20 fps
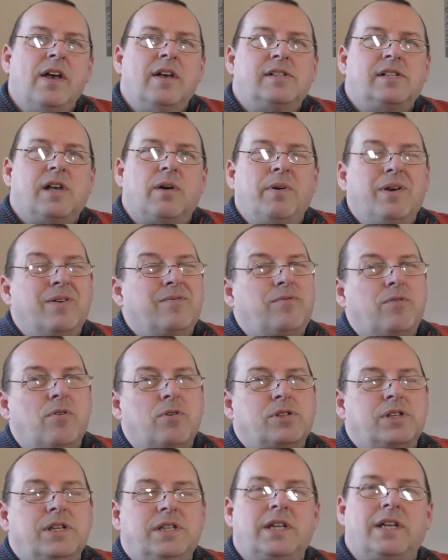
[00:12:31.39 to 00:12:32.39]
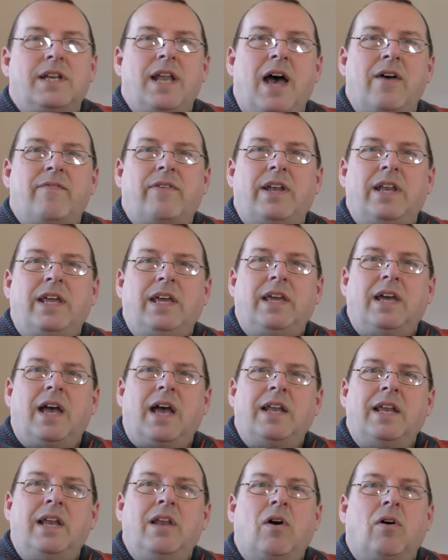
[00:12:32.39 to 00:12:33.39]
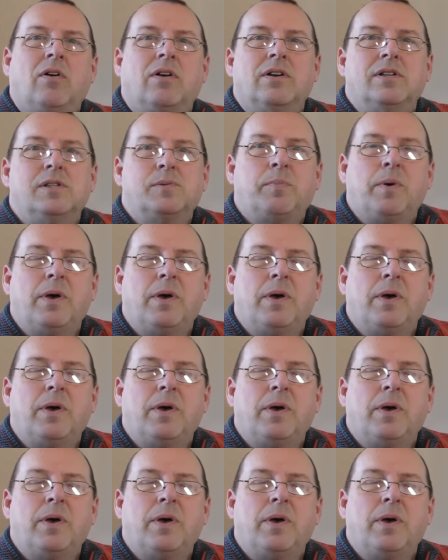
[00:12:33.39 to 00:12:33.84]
So we unfortunately didn't have any lockers,